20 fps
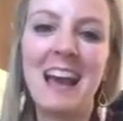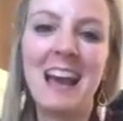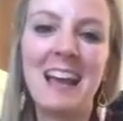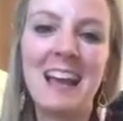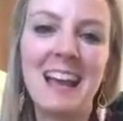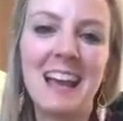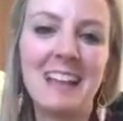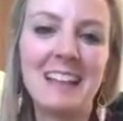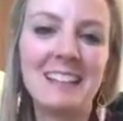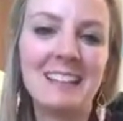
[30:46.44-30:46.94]

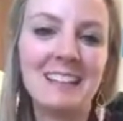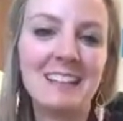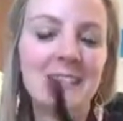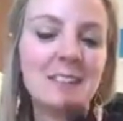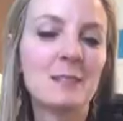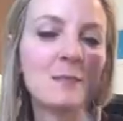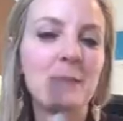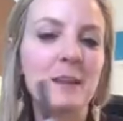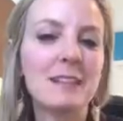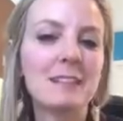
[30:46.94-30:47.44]

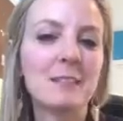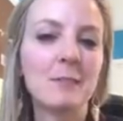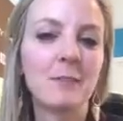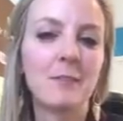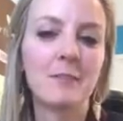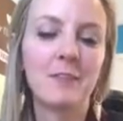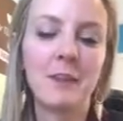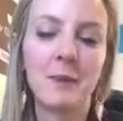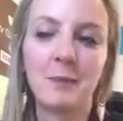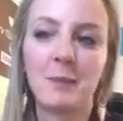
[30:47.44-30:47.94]
it's amazing
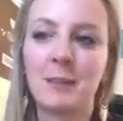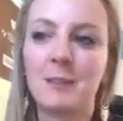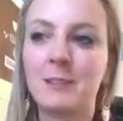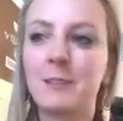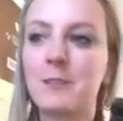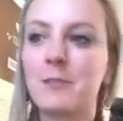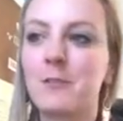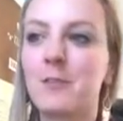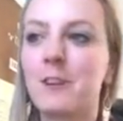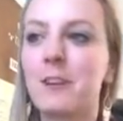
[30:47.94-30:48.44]
what family will
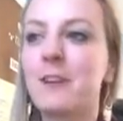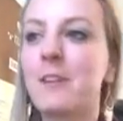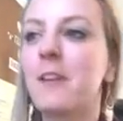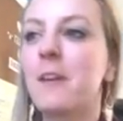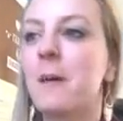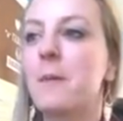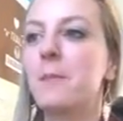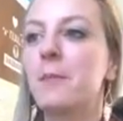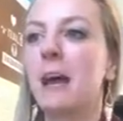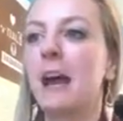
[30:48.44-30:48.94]
do for you.
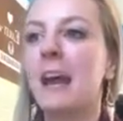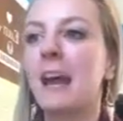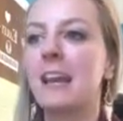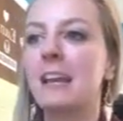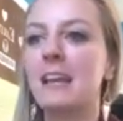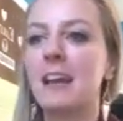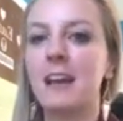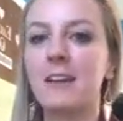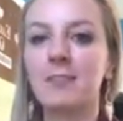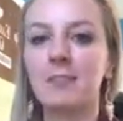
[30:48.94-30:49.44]
I
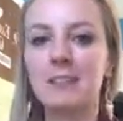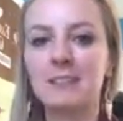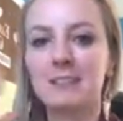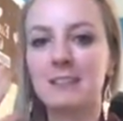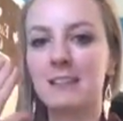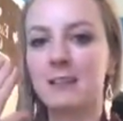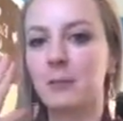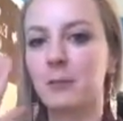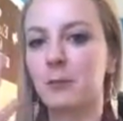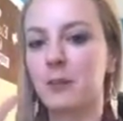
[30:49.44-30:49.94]
had every
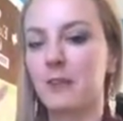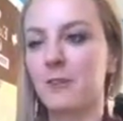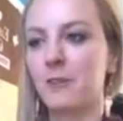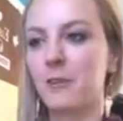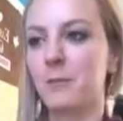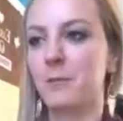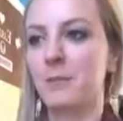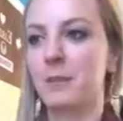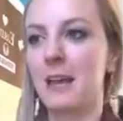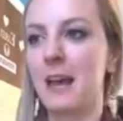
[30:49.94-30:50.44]
single one of
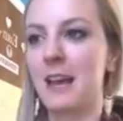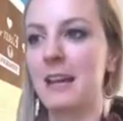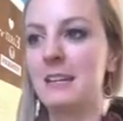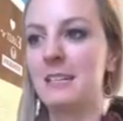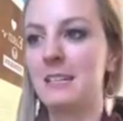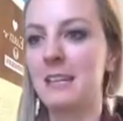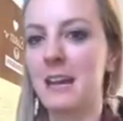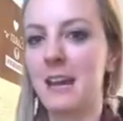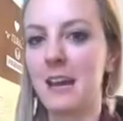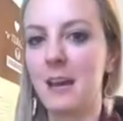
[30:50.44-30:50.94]
them
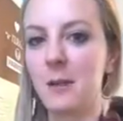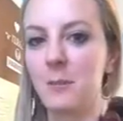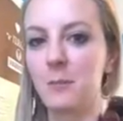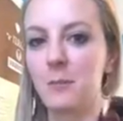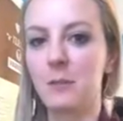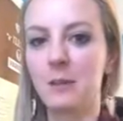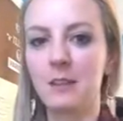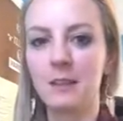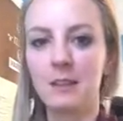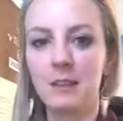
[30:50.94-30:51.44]
lined
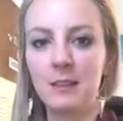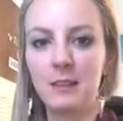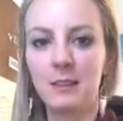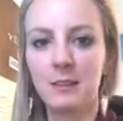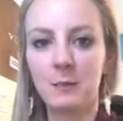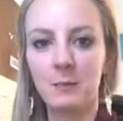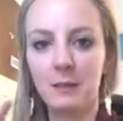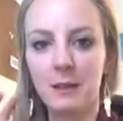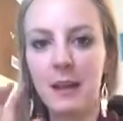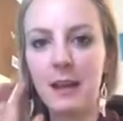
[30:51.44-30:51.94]
up with
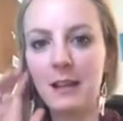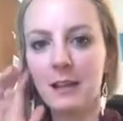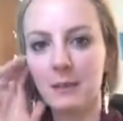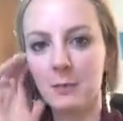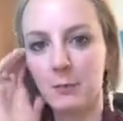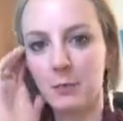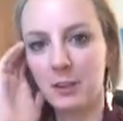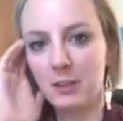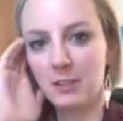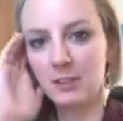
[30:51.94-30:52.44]
the
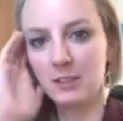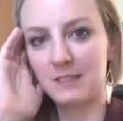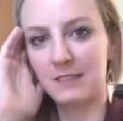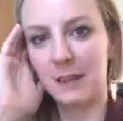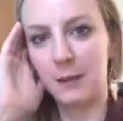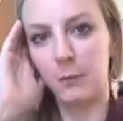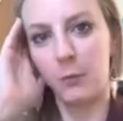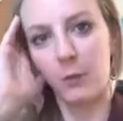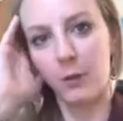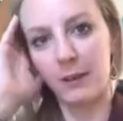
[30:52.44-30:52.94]
kind of brushes
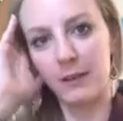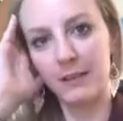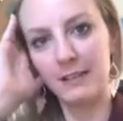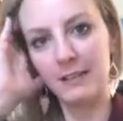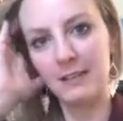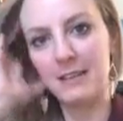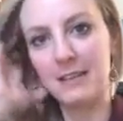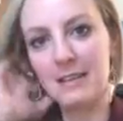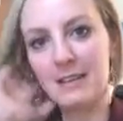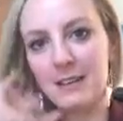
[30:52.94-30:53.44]
I
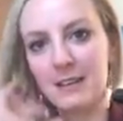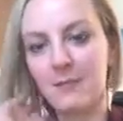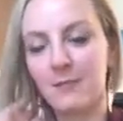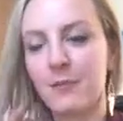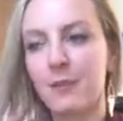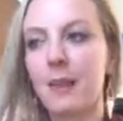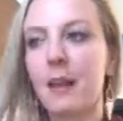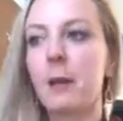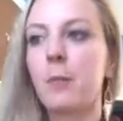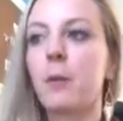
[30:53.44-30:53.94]
wanted and needed
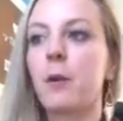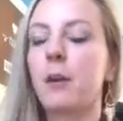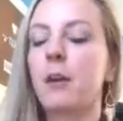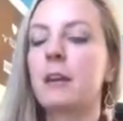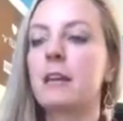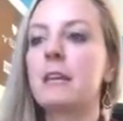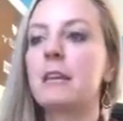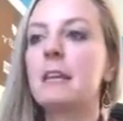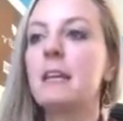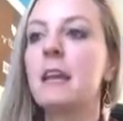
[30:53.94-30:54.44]
for that
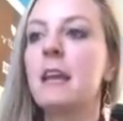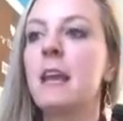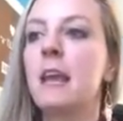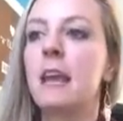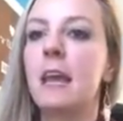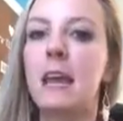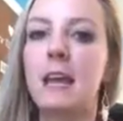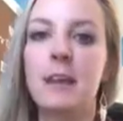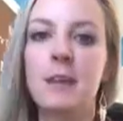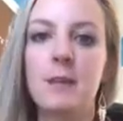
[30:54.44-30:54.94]
party.
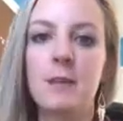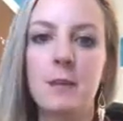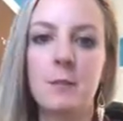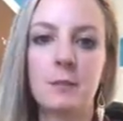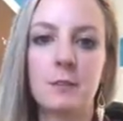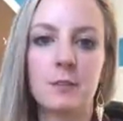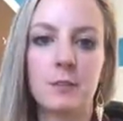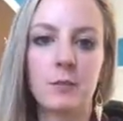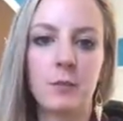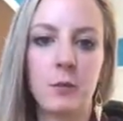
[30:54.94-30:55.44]
And it
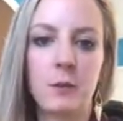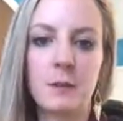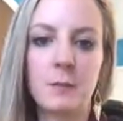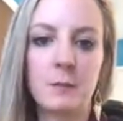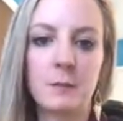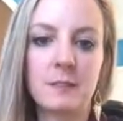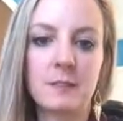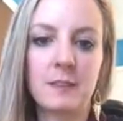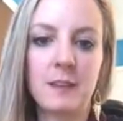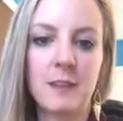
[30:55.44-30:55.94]
was a
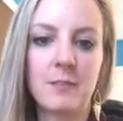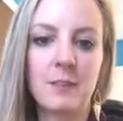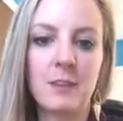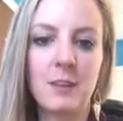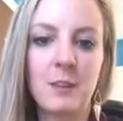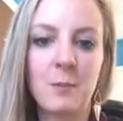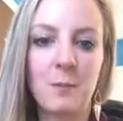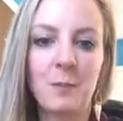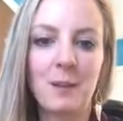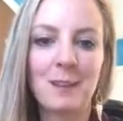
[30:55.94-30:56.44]
40% off
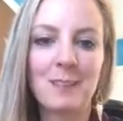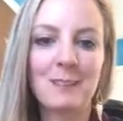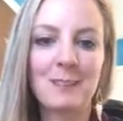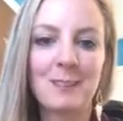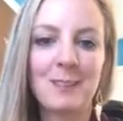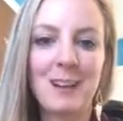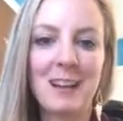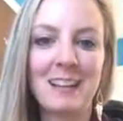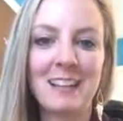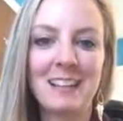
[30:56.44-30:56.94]
coupon,
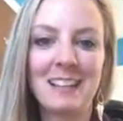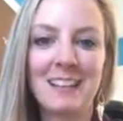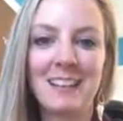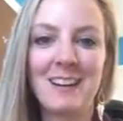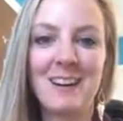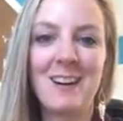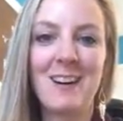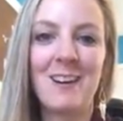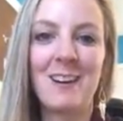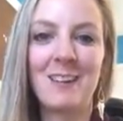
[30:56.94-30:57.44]
so I could
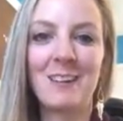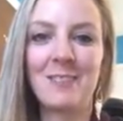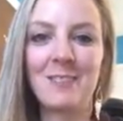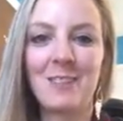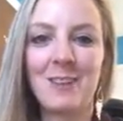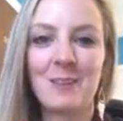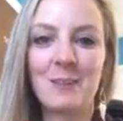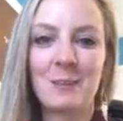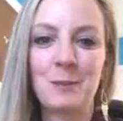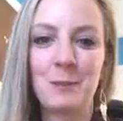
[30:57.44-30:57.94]
get all
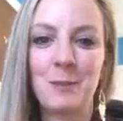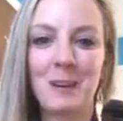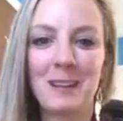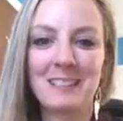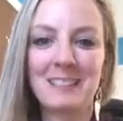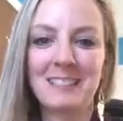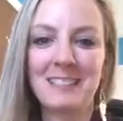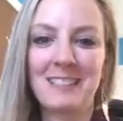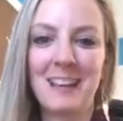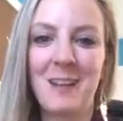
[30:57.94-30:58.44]
of those
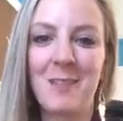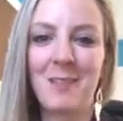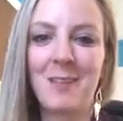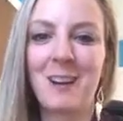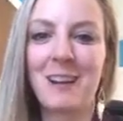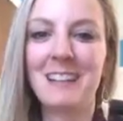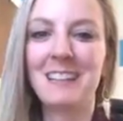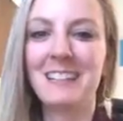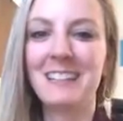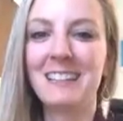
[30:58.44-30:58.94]
brushes I
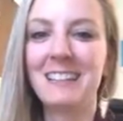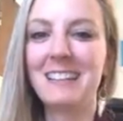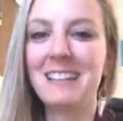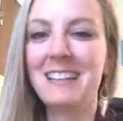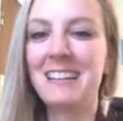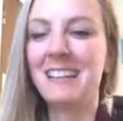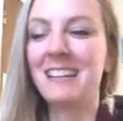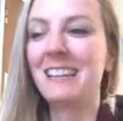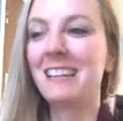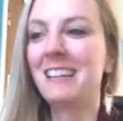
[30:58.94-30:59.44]
wanted and
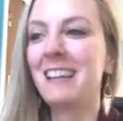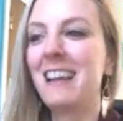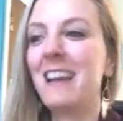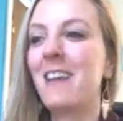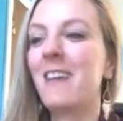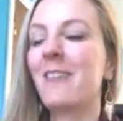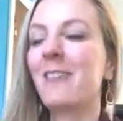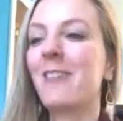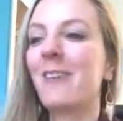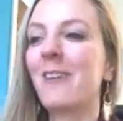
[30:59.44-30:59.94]
needed
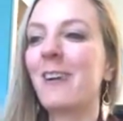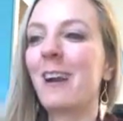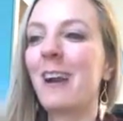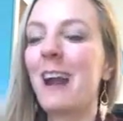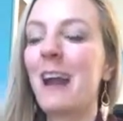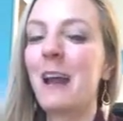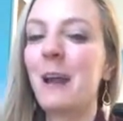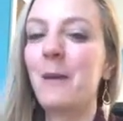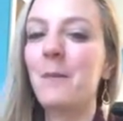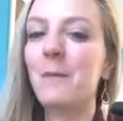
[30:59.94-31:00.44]
for,